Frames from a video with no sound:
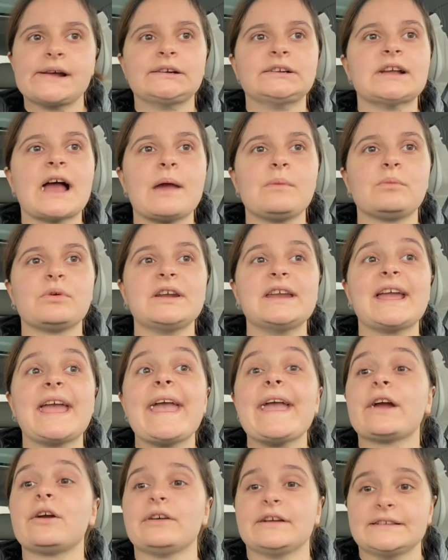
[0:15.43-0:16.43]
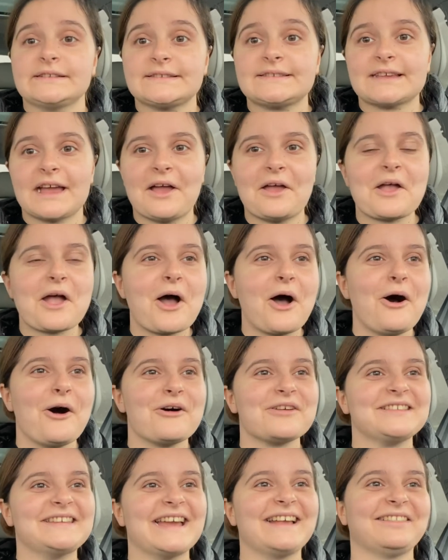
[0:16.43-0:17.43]
I'm running errands
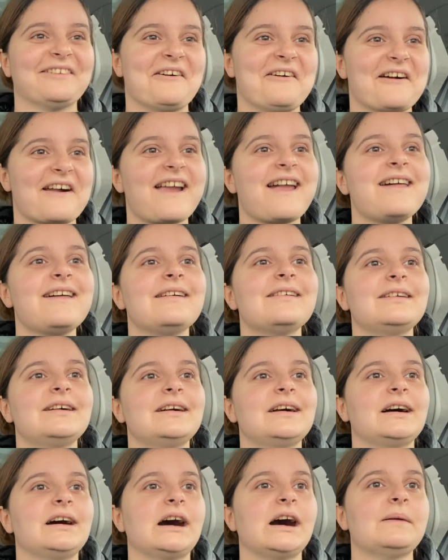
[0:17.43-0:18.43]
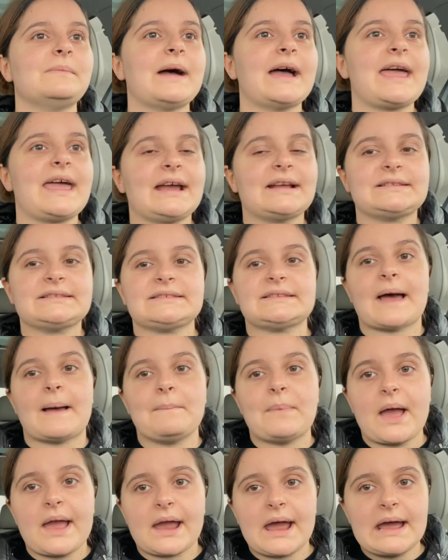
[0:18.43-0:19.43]
all day long. I had to stop
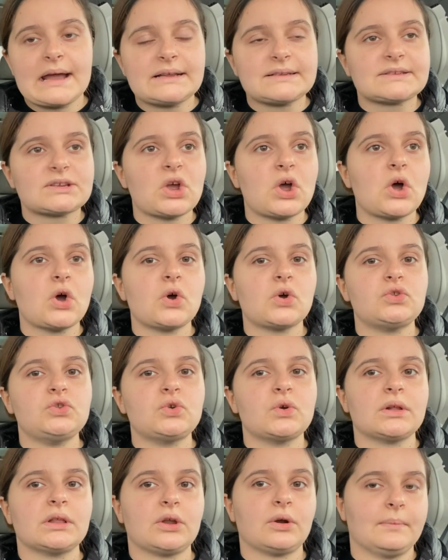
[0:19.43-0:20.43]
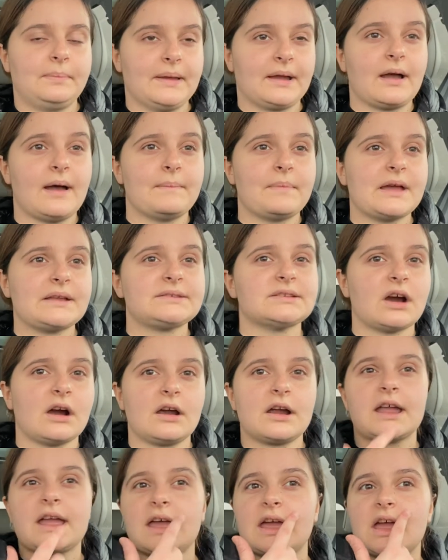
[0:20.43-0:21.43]
by Costco, do a little pickup at
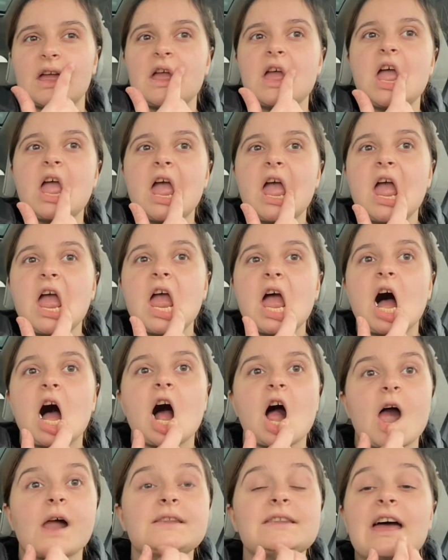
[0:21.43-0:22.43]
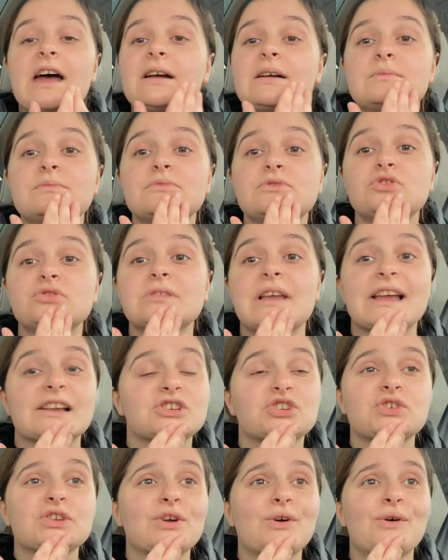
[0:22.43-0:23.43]
Target. Now I'm
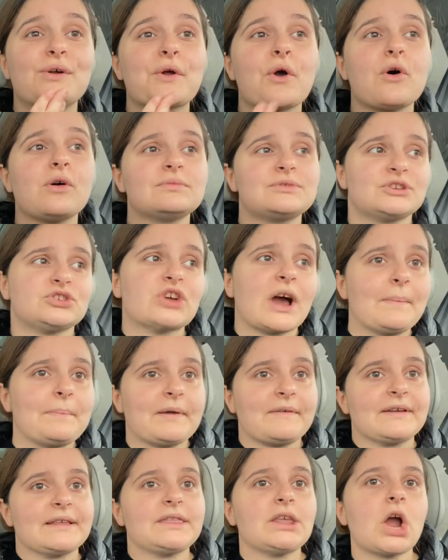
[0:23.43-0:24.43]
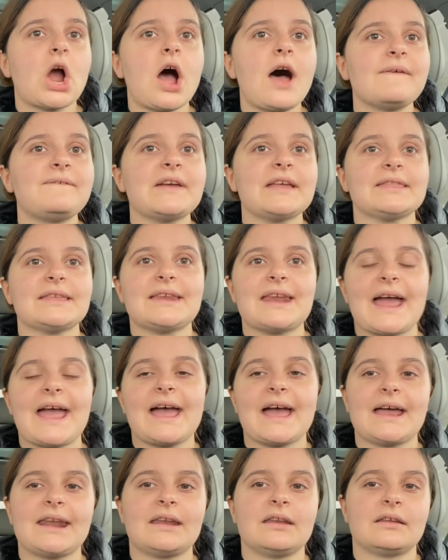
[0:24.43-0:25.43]
actually going home to drop everything off, and then I
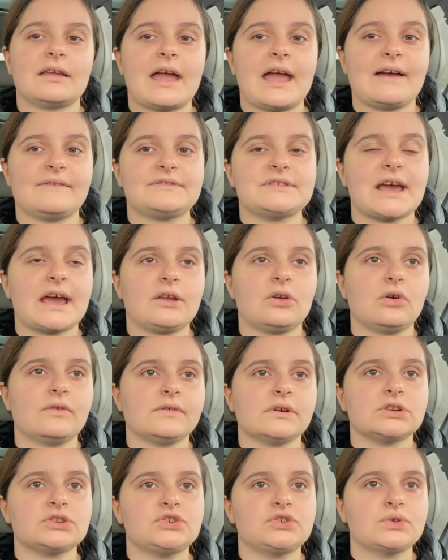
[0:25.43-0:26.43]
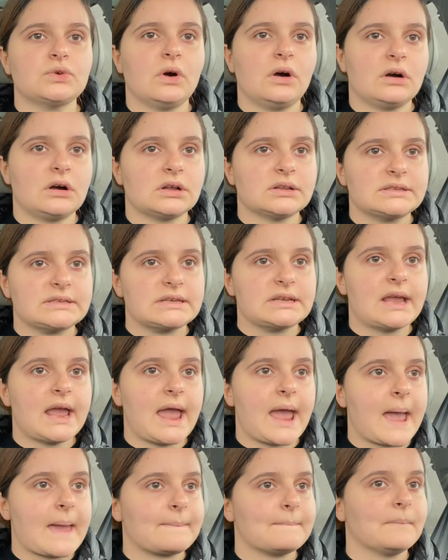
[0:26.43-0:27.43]
have to head over to Aldi
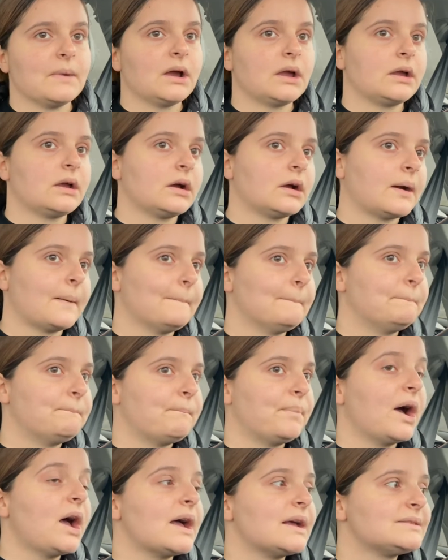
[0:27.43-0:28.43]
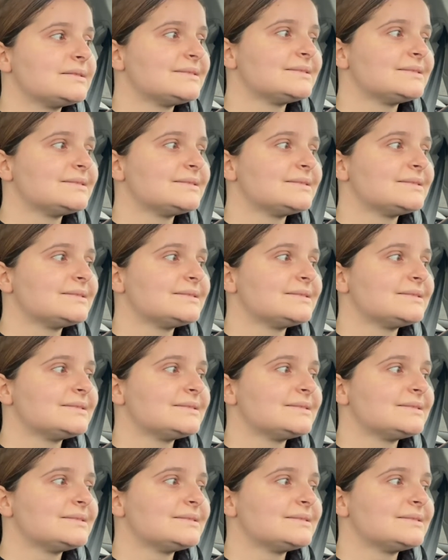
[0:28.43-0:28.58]
and Meijer. But